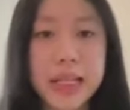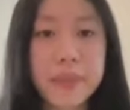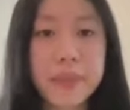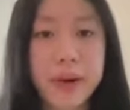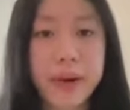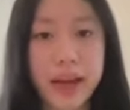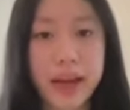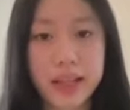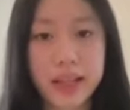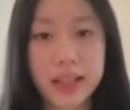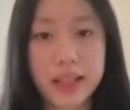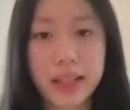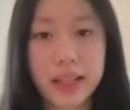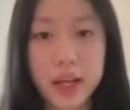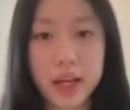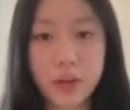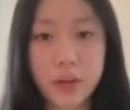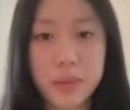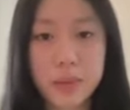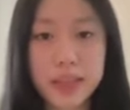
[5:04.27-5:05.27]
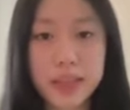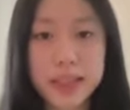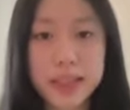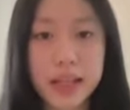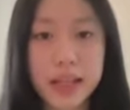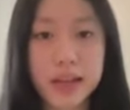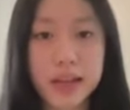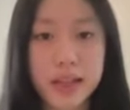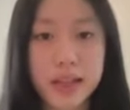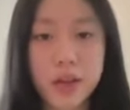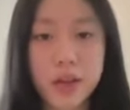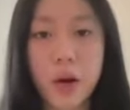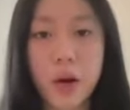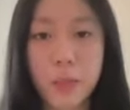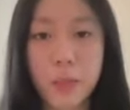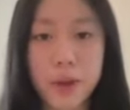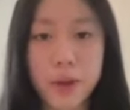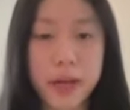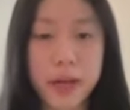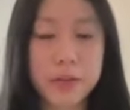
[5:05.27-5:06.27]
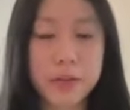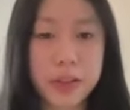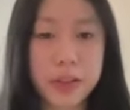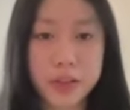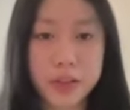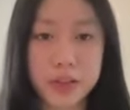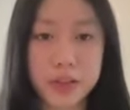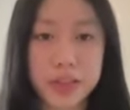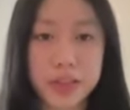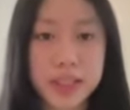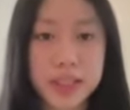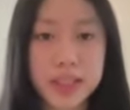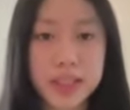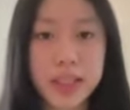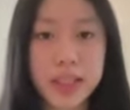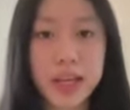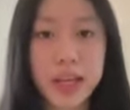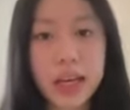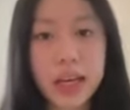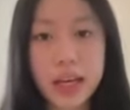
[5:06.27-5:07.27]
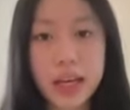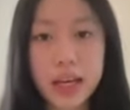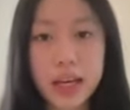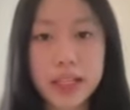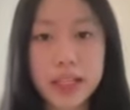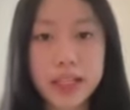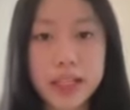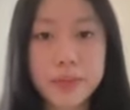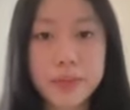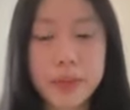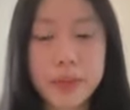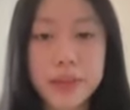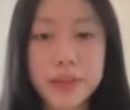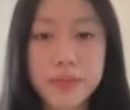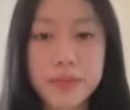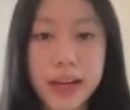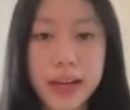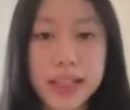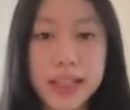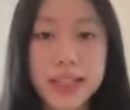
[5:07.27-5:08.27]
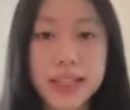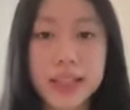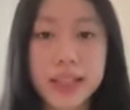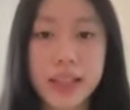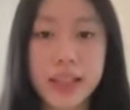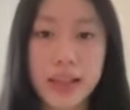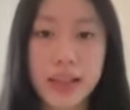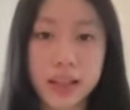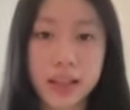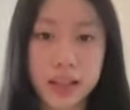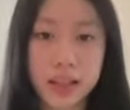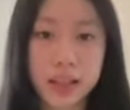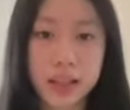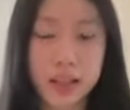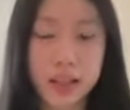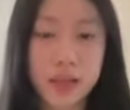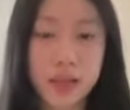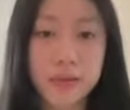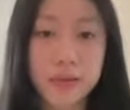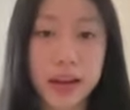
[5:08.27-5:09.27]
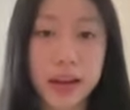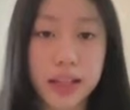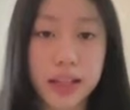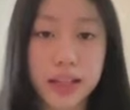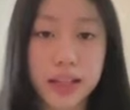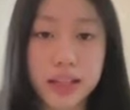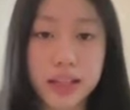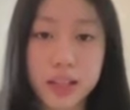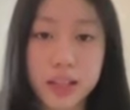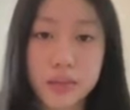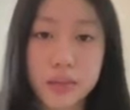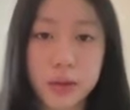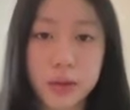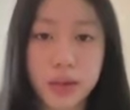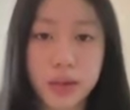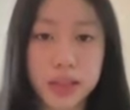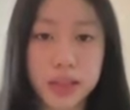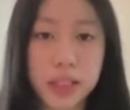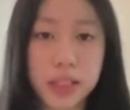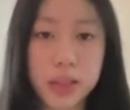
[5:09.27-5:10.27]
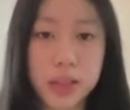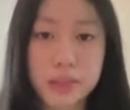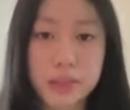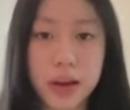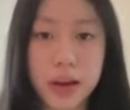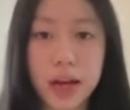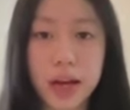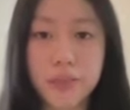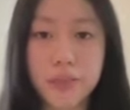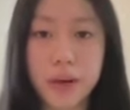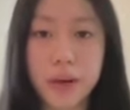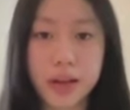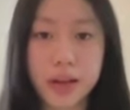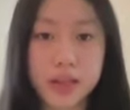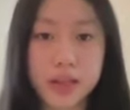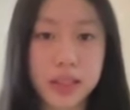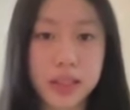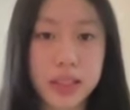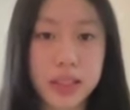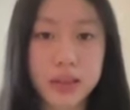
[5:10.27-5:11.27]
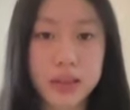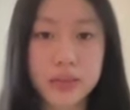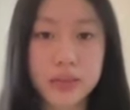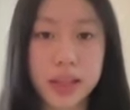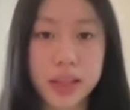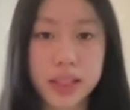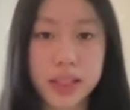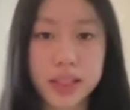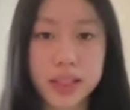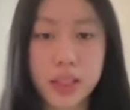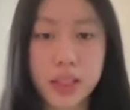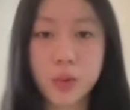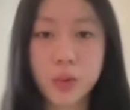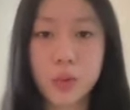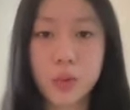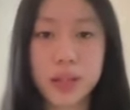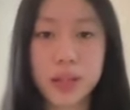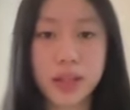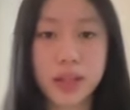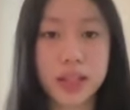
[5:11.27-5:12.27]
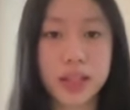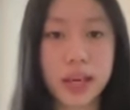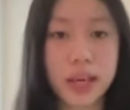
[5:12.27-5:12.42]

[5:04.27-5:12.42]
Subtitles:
by the equipment sellers or manufacturers, it simplifies the financing process by bundling financing with the